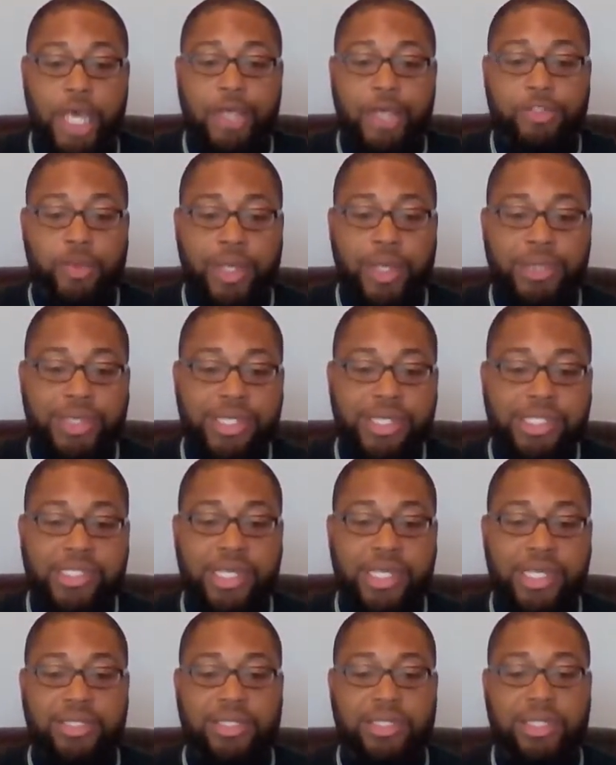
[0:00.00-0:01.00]
So in this
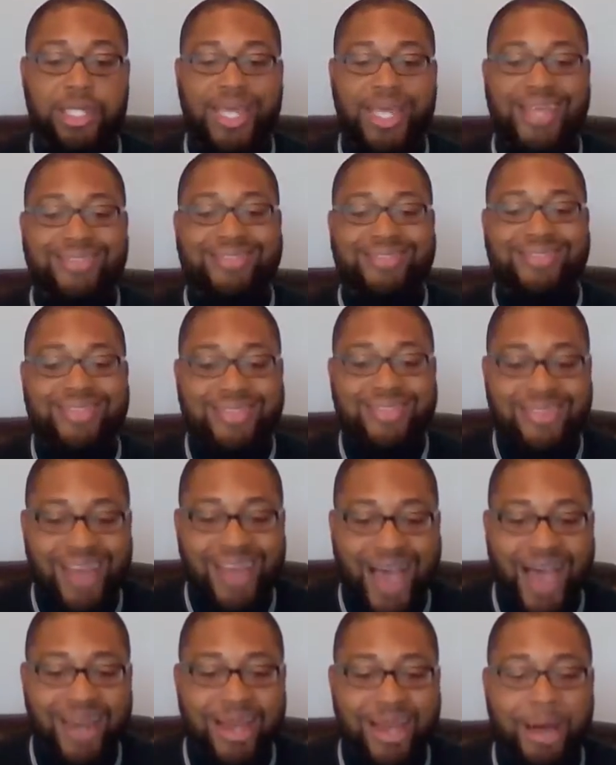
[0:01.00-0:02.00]
season, it's
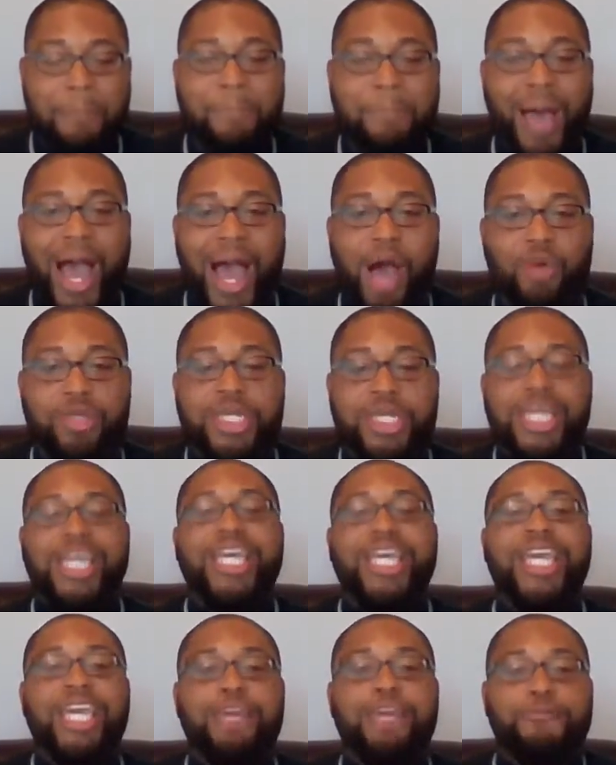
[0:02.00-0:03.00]
not about
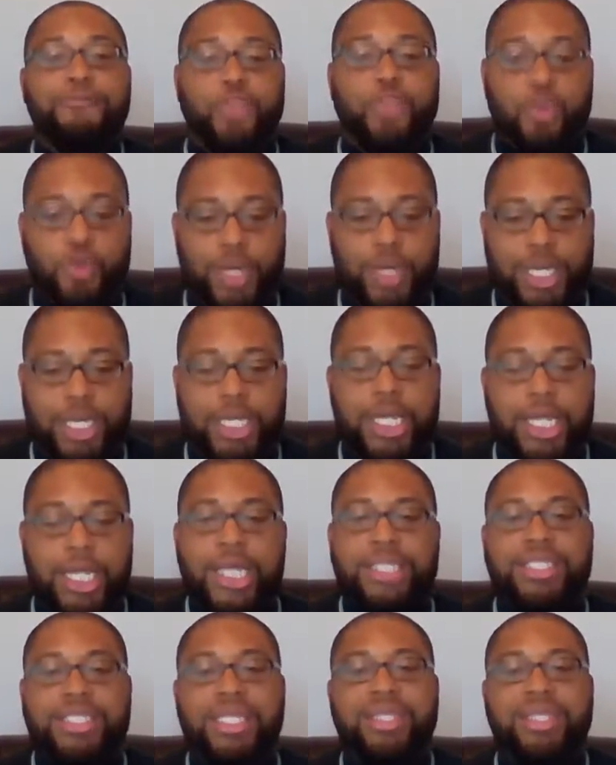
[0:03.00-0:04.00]
if you eat.
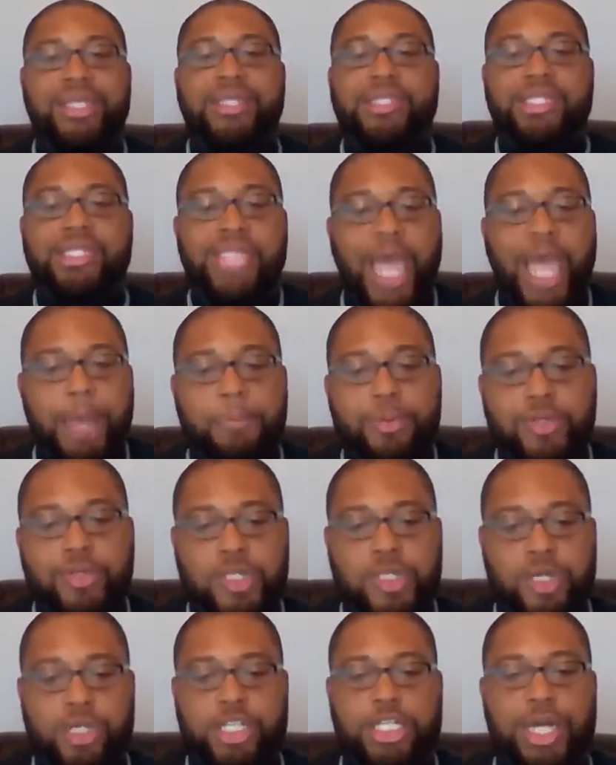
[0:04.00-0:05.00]
See, the disciples
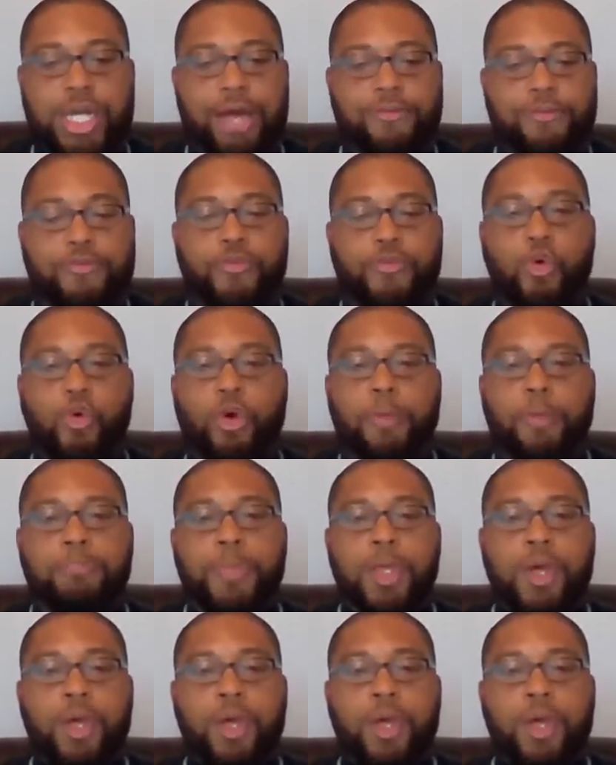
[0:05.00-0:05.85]
here in John 4